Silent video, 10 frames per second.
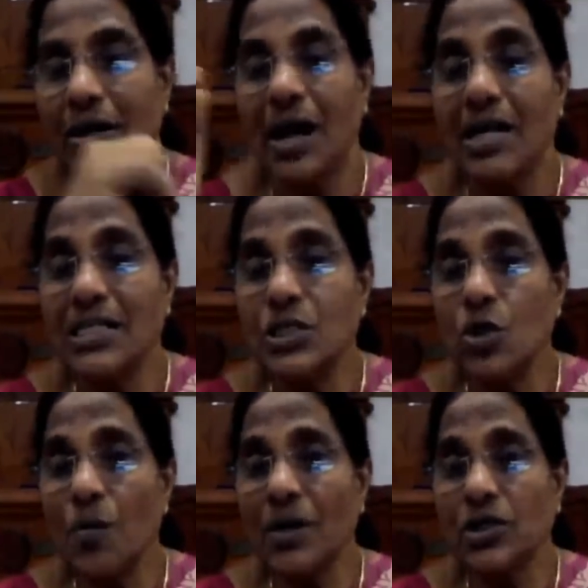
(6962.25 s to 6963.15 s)

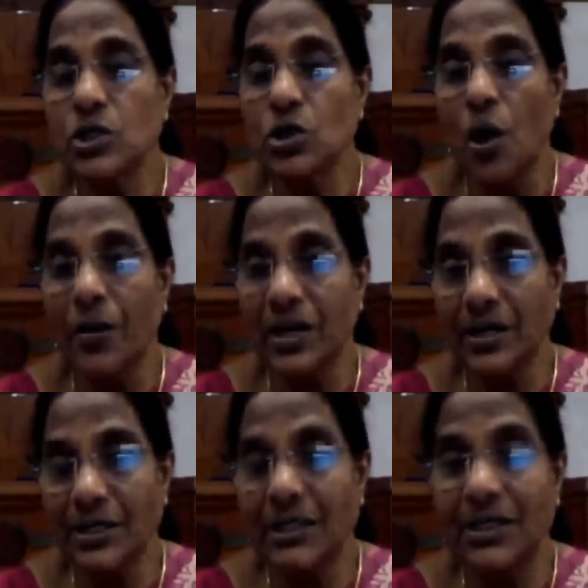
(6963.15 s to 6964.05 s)
Consumer
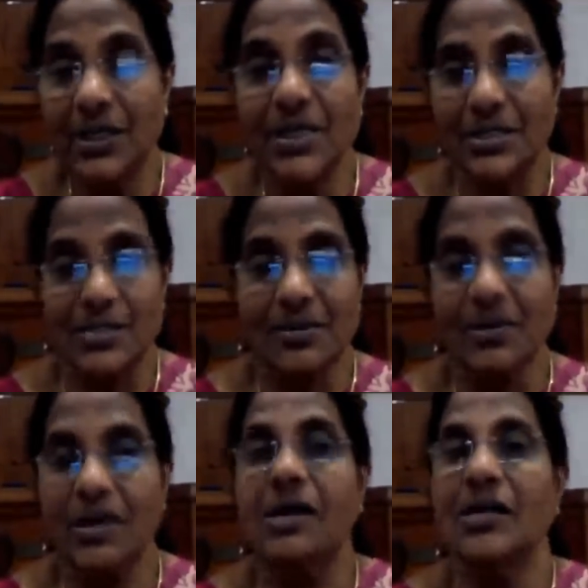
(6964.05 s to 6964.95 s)
sovereignty is, the
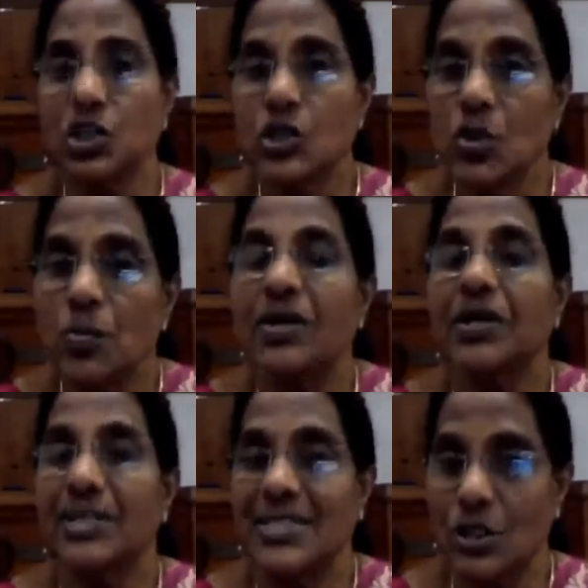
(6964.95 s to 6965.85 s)
consumer
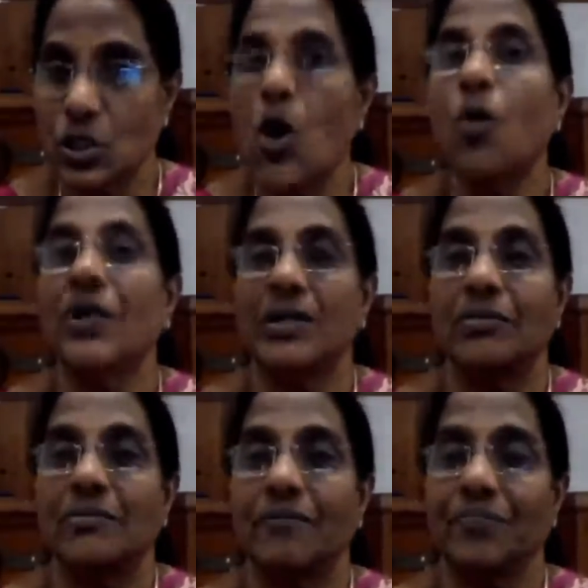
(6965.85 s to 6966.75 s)
is the
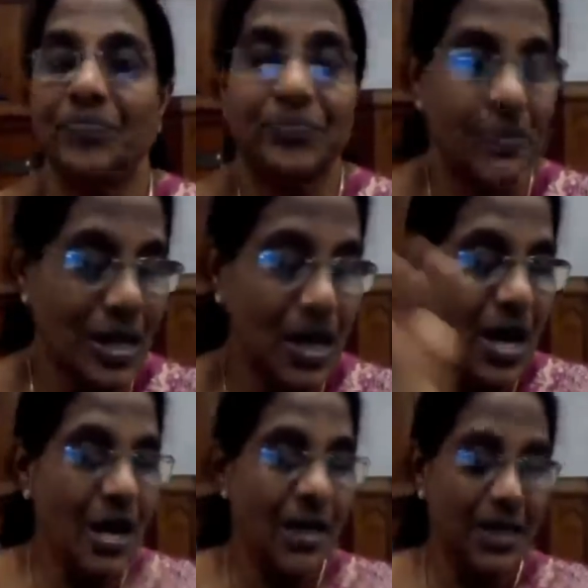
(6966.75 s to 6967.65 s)
sovereign.
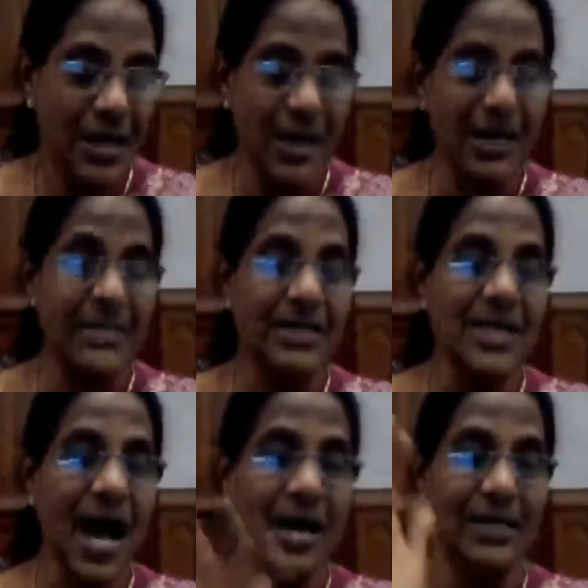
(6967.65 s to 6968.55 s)
He
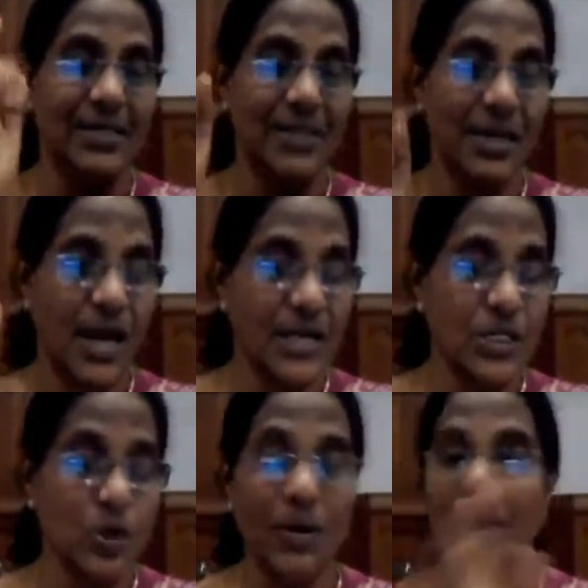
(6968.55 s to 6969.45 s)
decides, the
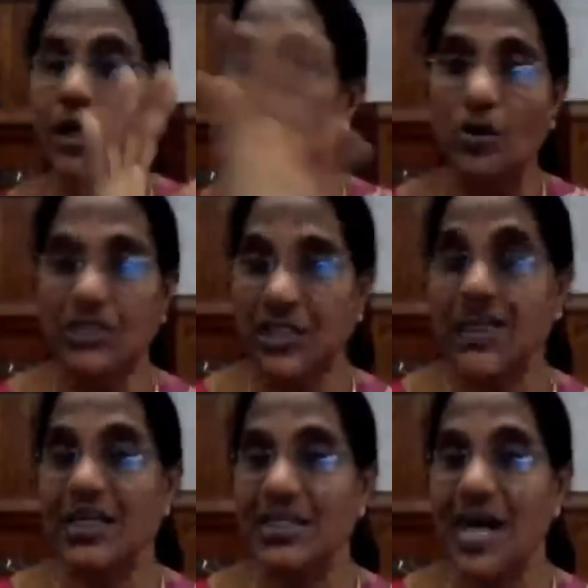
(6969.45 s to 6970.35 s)
consumer, he or she
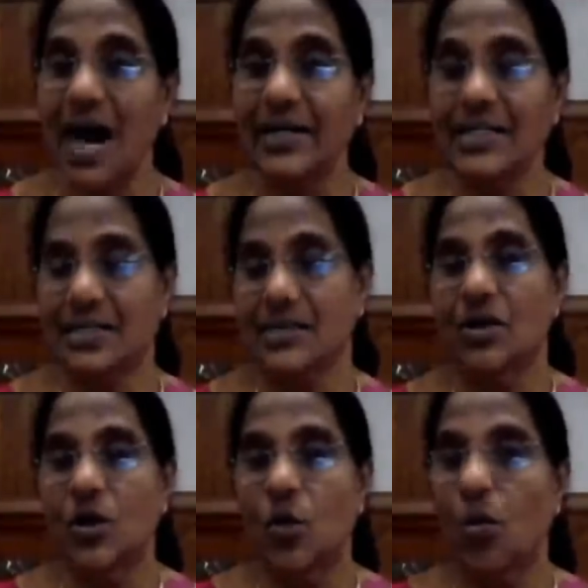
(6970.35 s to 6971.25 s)
decides
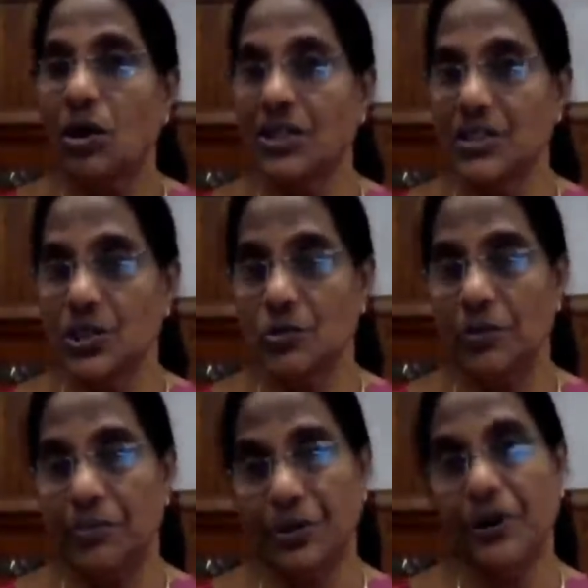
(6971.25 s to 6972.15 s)
what is to be
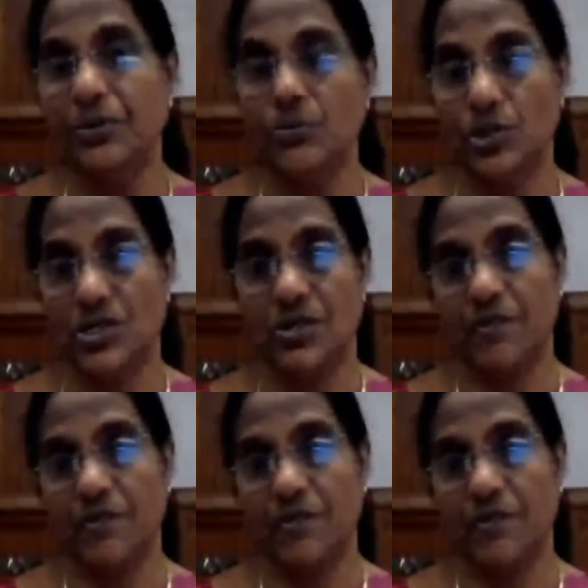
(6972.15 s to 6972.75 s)
produced.